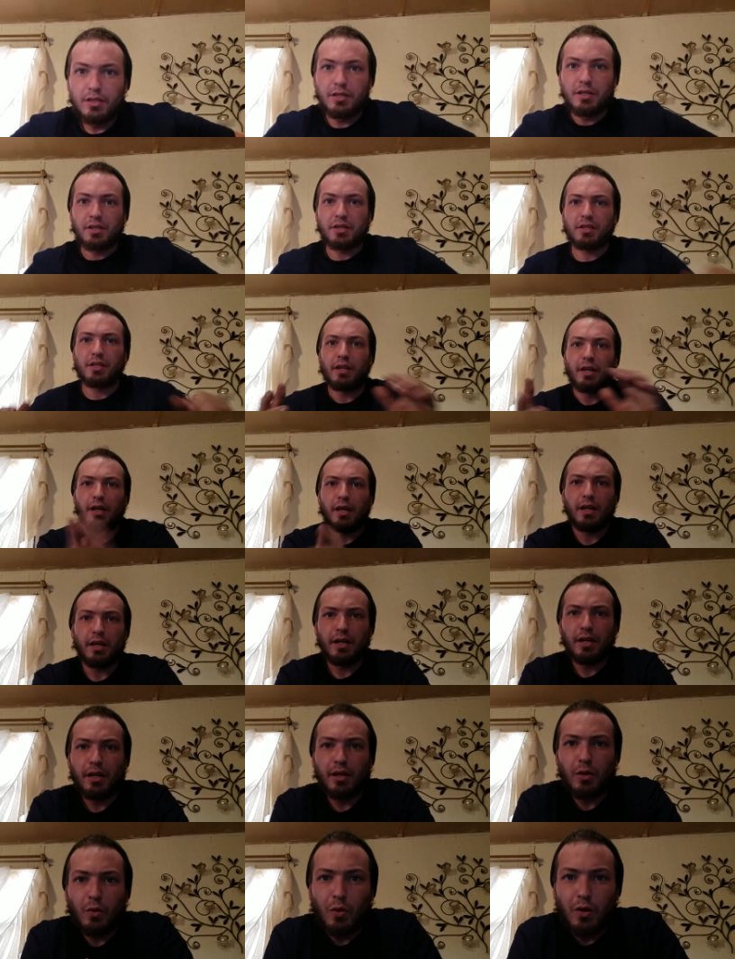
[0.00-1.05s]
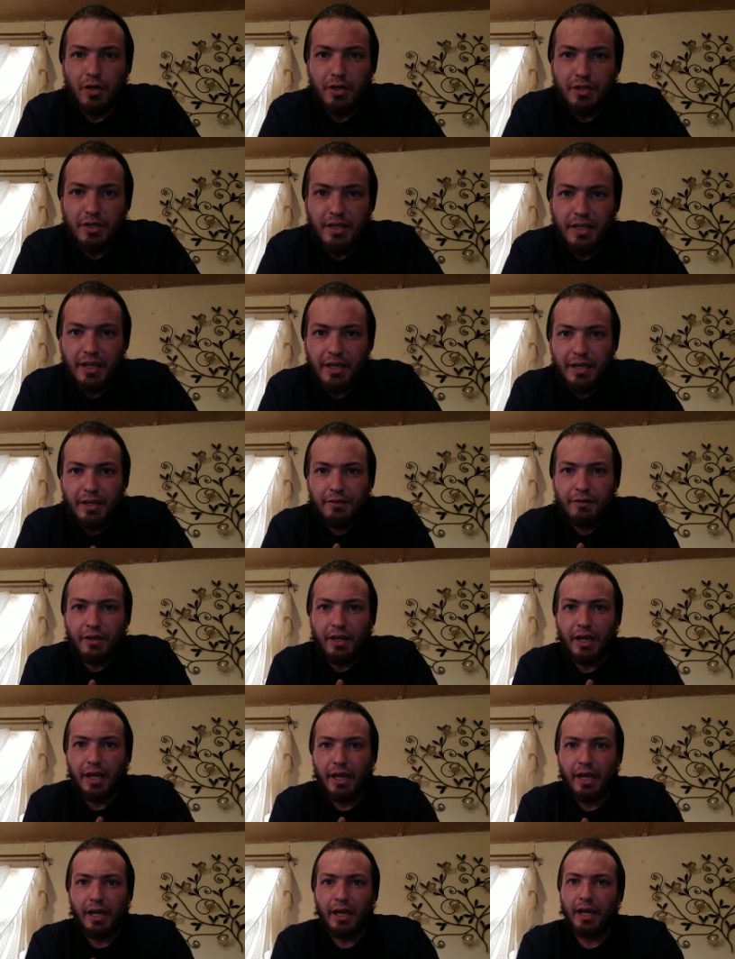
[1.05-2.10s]
just uh, wanted to give
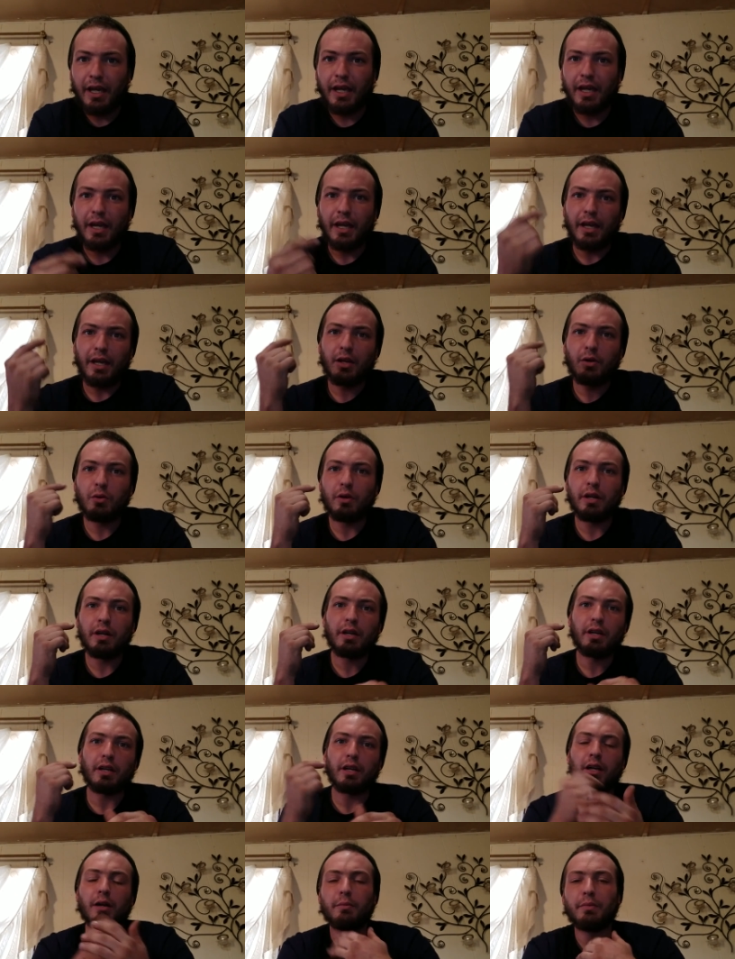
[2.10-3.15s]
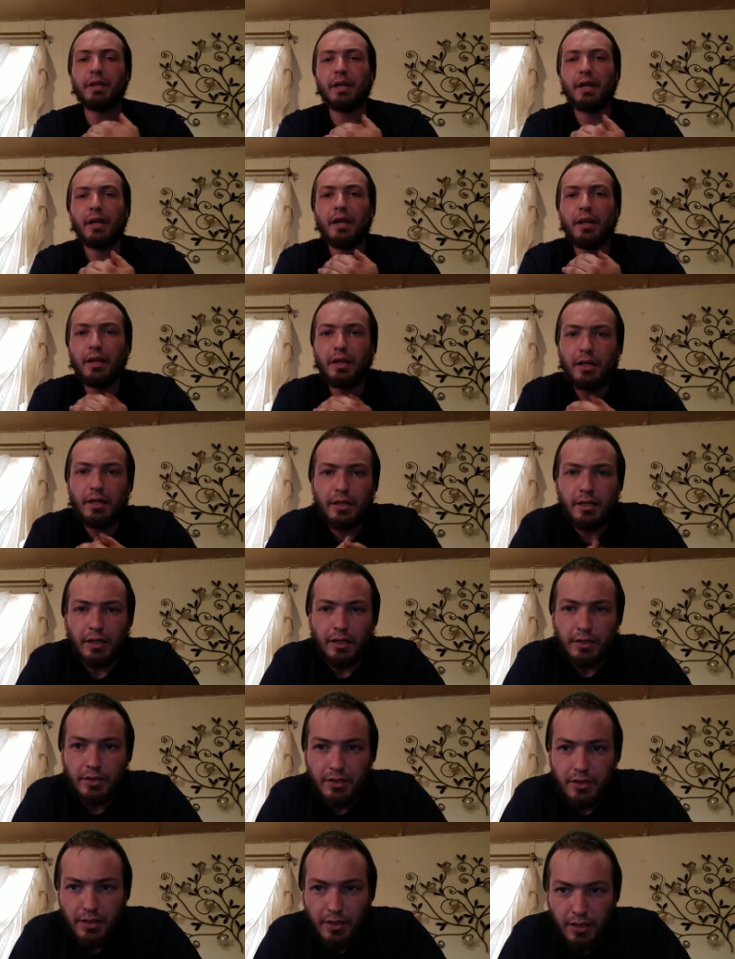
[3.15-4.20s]
a quick update
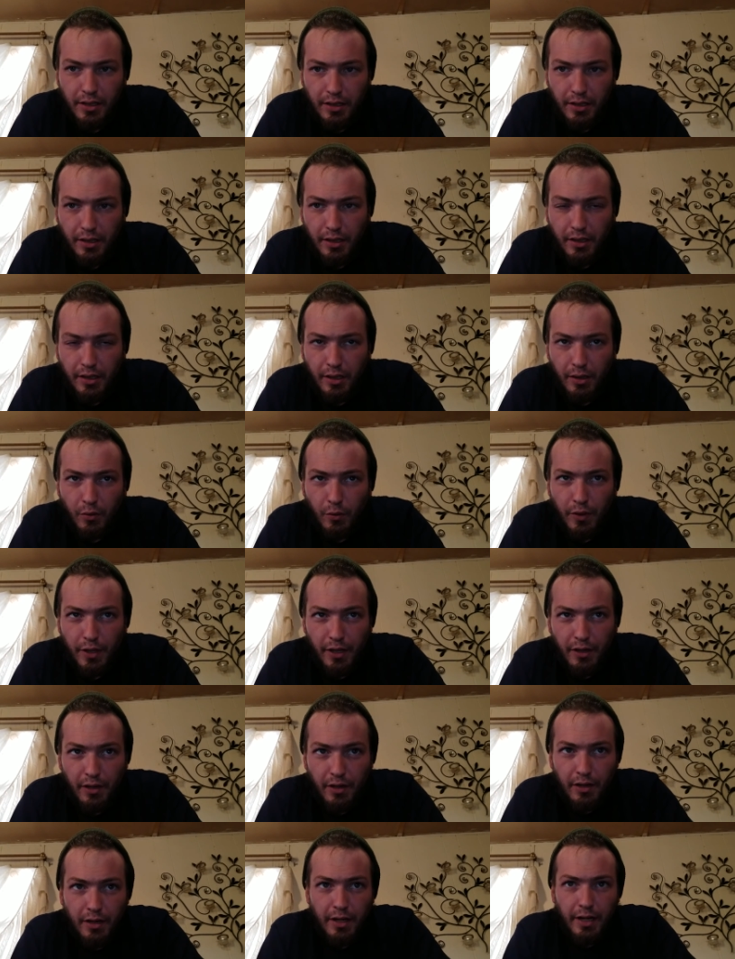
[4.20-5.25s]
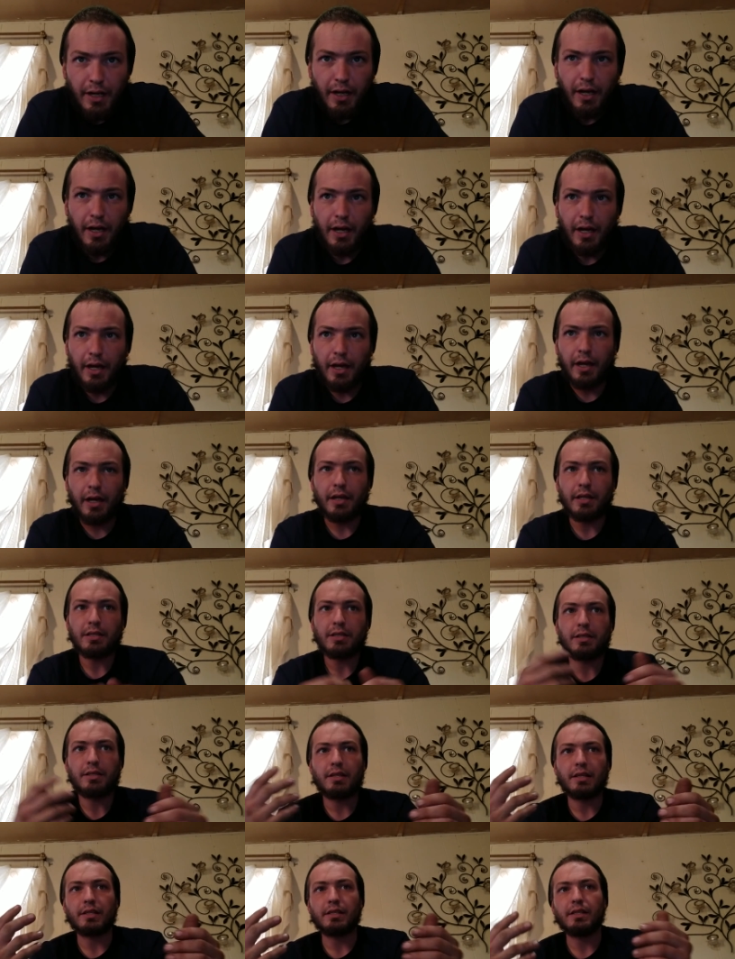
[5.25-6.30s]
uh, we're at
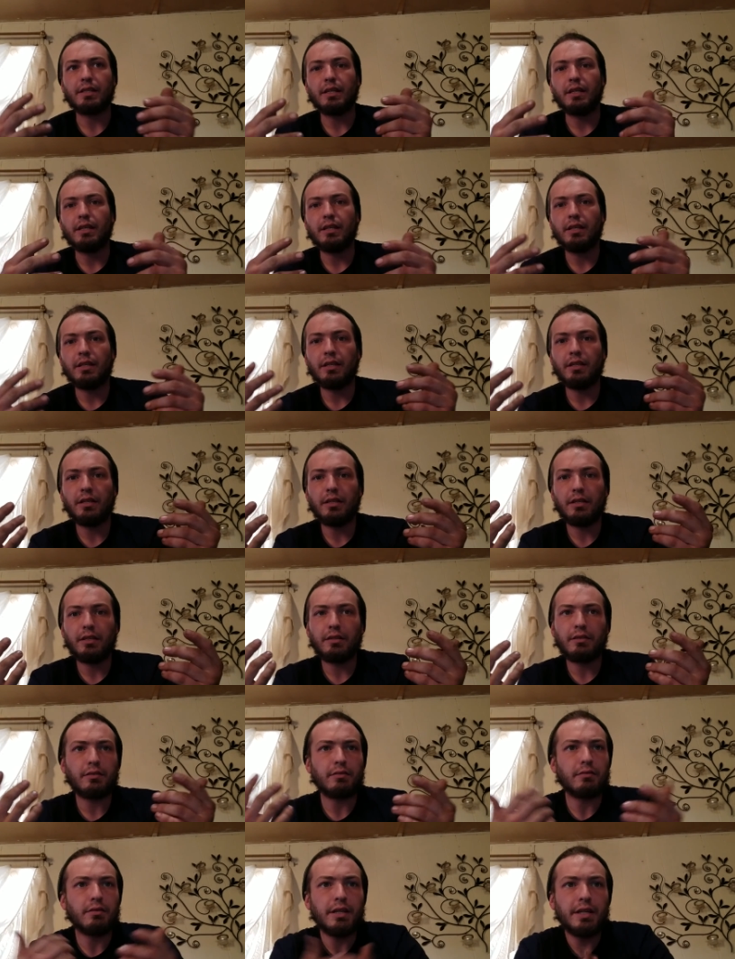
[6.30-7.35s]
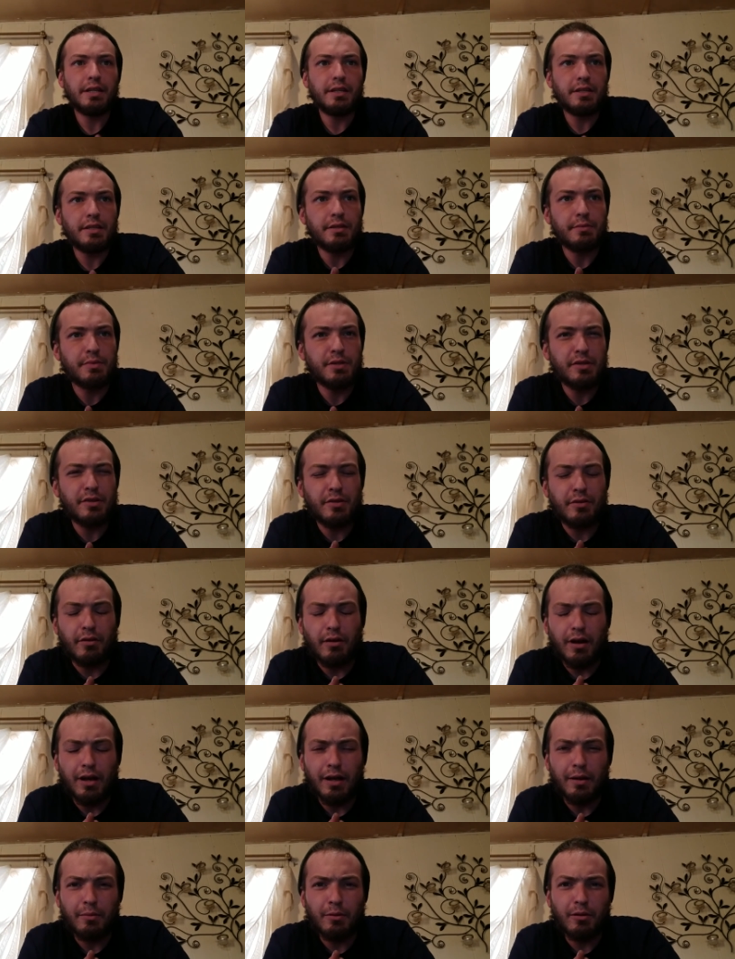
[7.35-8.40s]
63
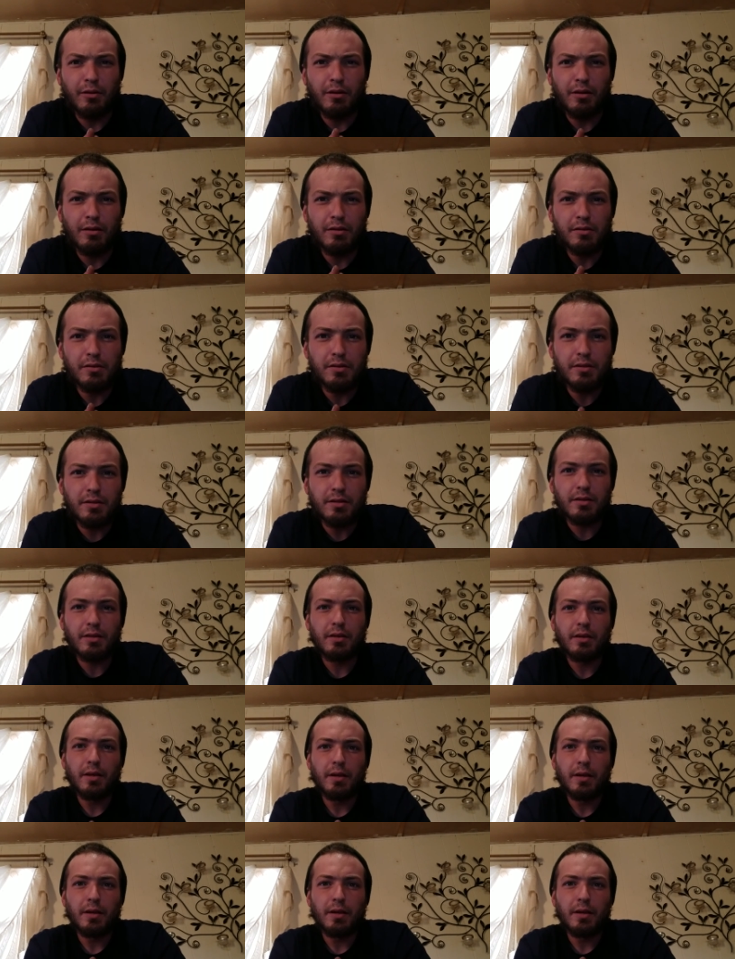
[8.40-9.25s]
subscribers